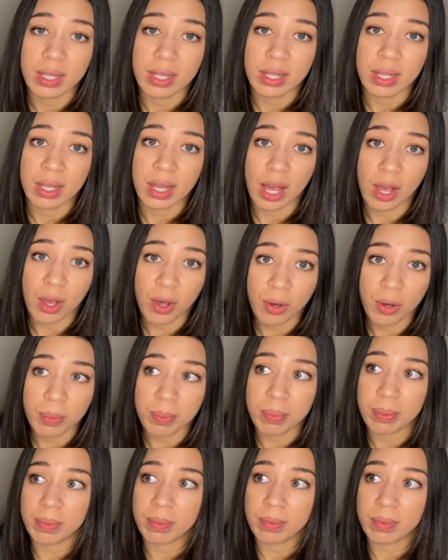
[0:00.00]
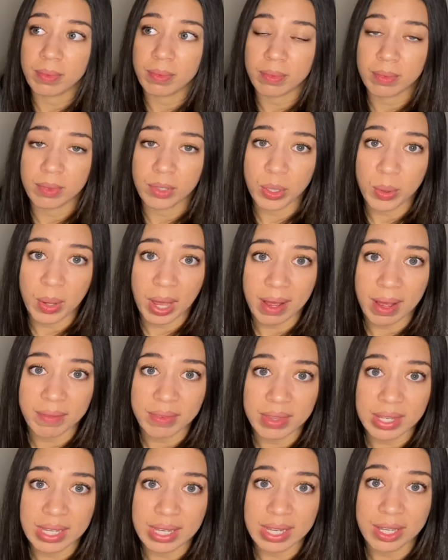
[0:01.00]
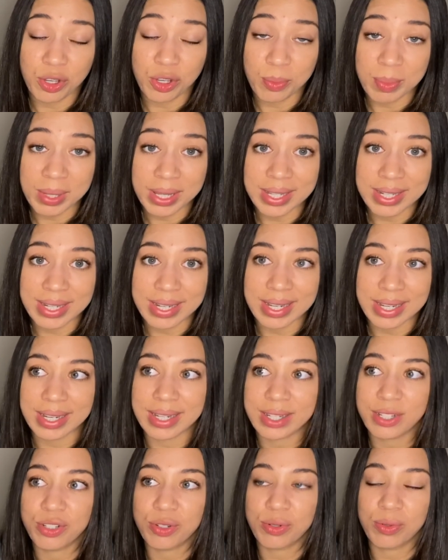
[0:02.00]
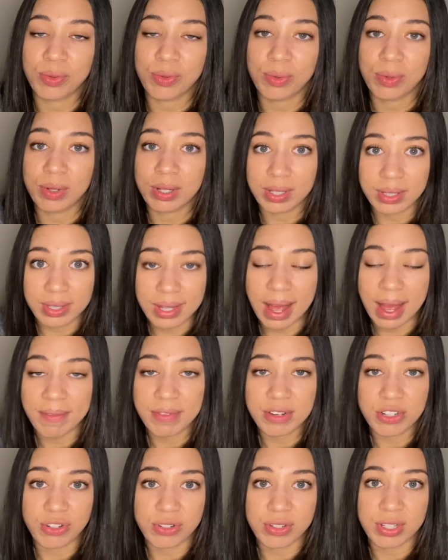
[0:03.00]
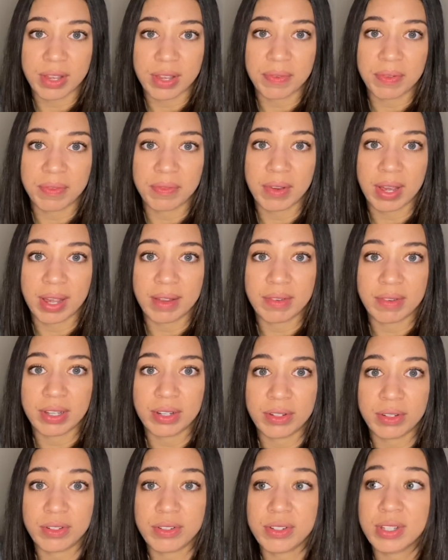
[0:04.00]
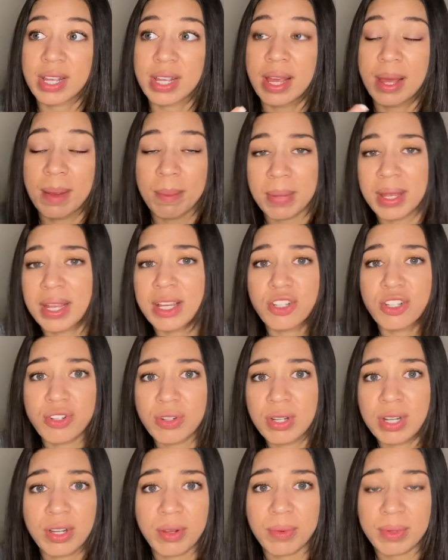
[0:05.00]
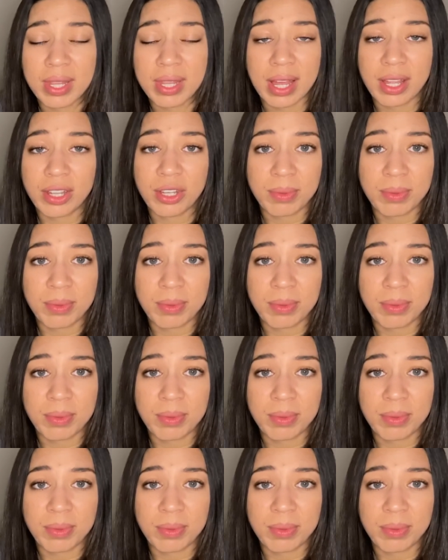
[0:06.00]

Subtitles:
I hope you have the humility to laugh at yourself in 5 years because you didn't know what the hell you were